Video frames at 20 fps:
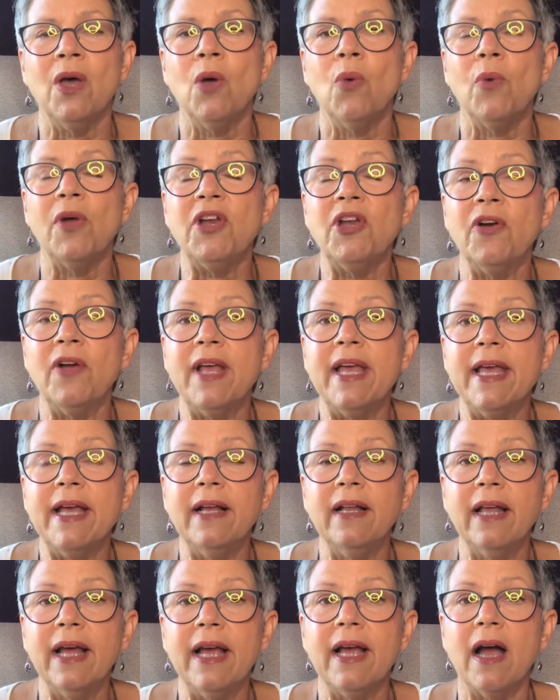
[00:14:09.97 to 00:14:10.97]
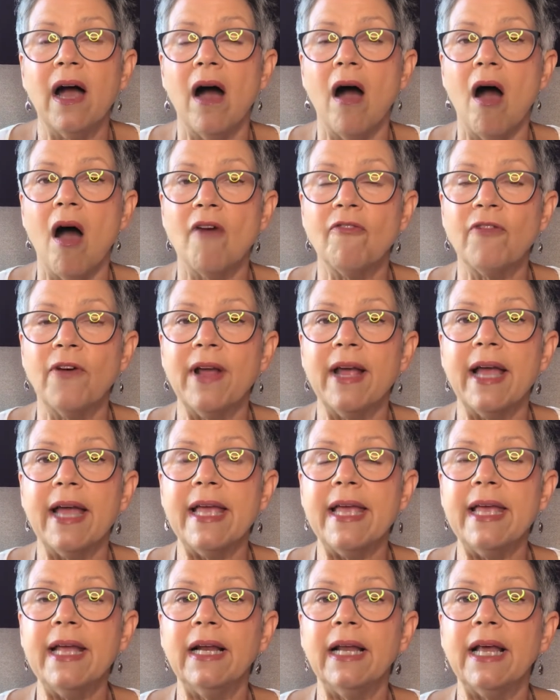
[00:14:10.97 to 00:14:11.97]
When you're healing, offering a
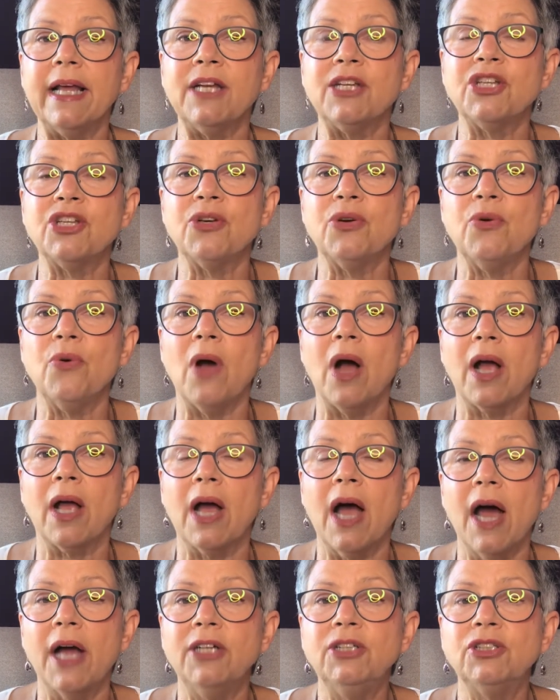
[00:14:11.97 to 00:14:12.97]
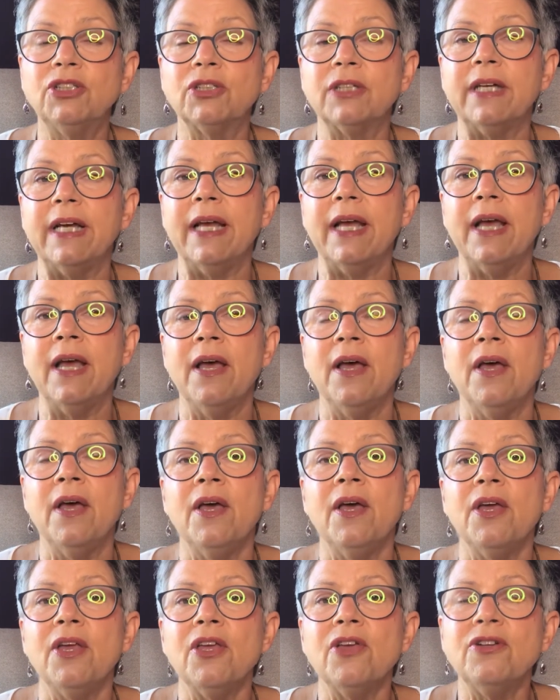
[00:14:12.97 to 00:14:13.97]
healing to a country,
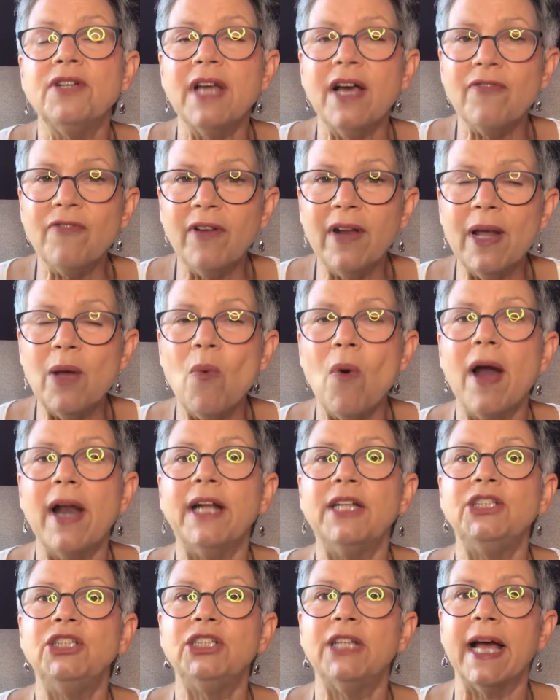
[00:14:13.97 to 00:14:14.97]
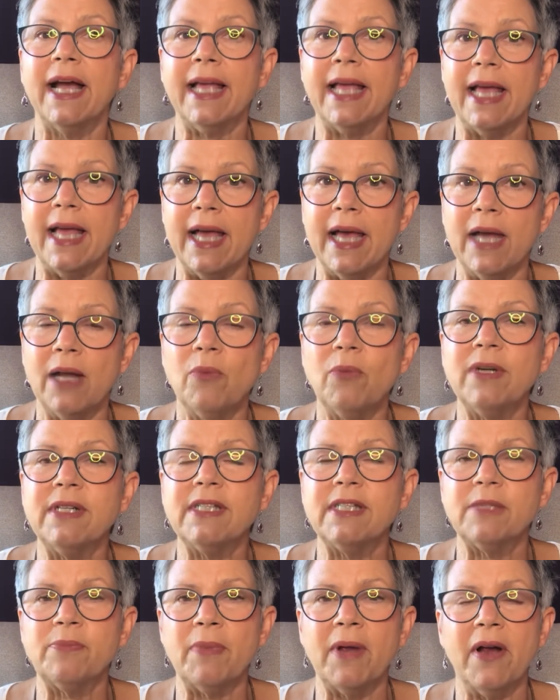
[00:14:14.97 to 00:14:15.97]
you definitely want to check in with
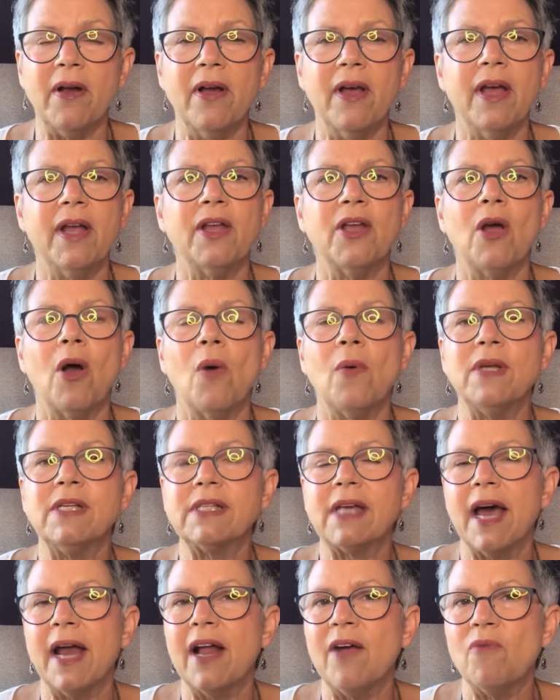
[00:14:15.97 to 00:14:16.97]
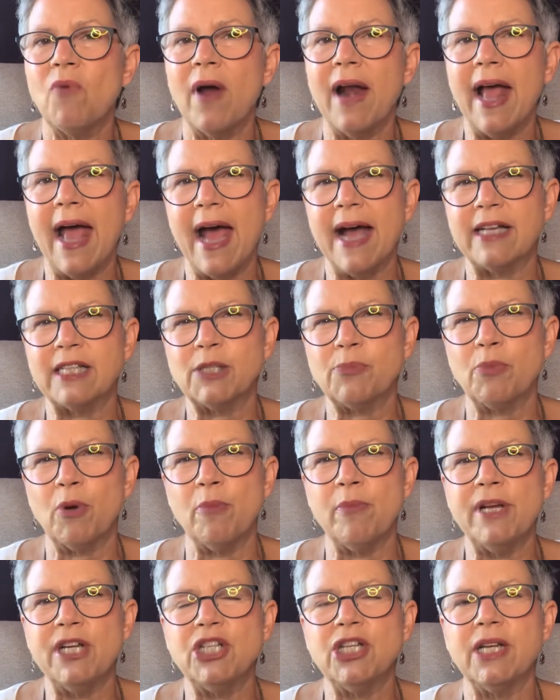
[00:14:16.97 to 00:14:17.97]
spirit. You always kind of want to ask
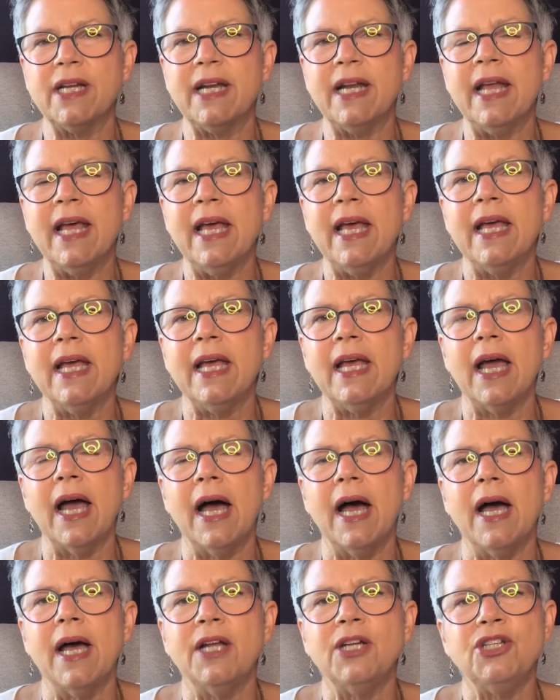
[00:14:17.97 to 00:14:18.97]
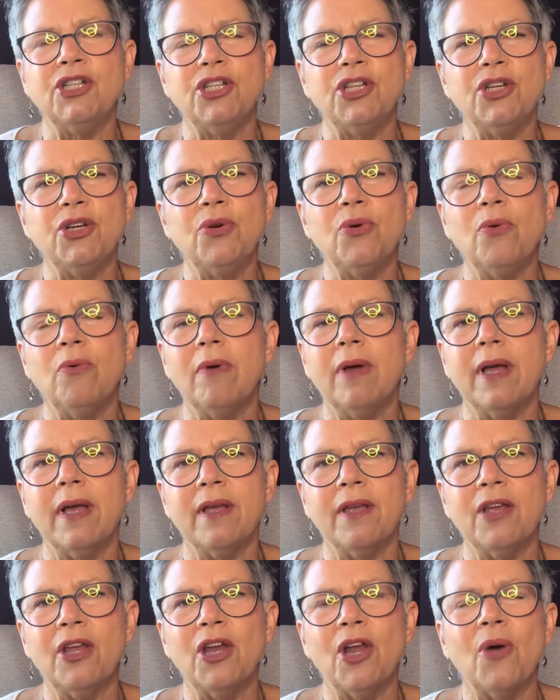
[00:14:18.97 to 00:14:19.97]
permission. Uh, do,
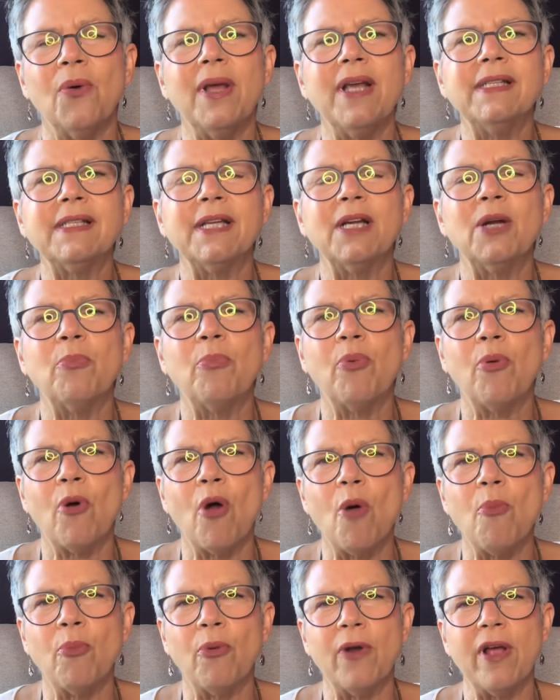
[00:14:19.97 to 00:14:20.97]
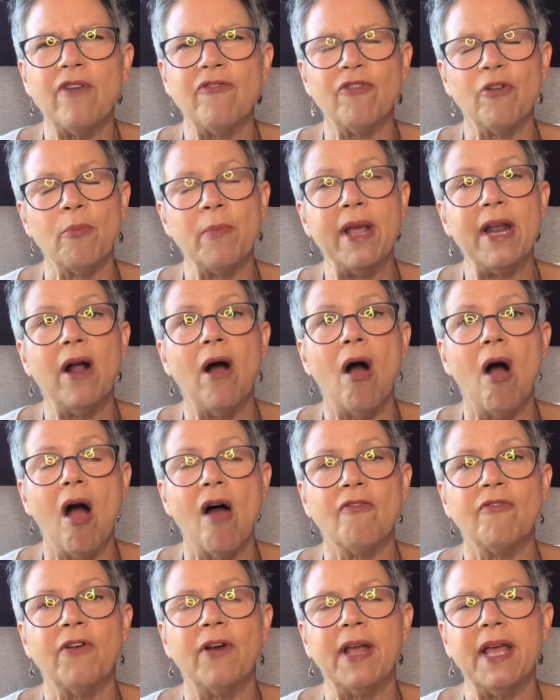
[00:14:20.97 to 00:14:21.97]
you know, is it appropriate for me to
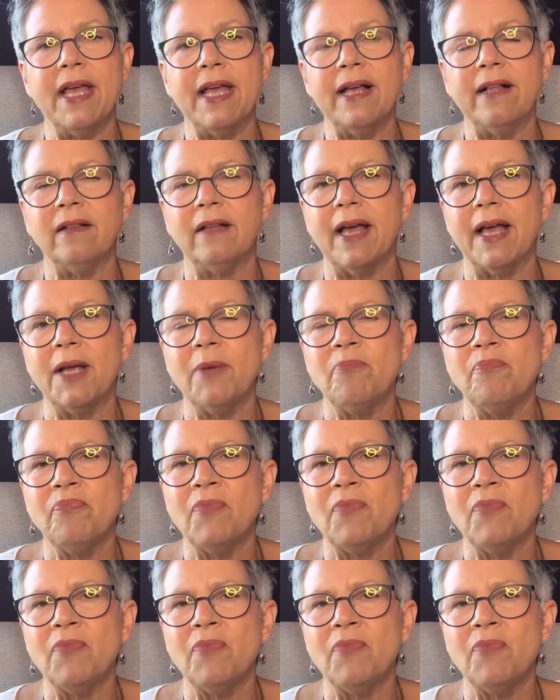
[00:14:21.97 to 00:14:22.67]
offer healing?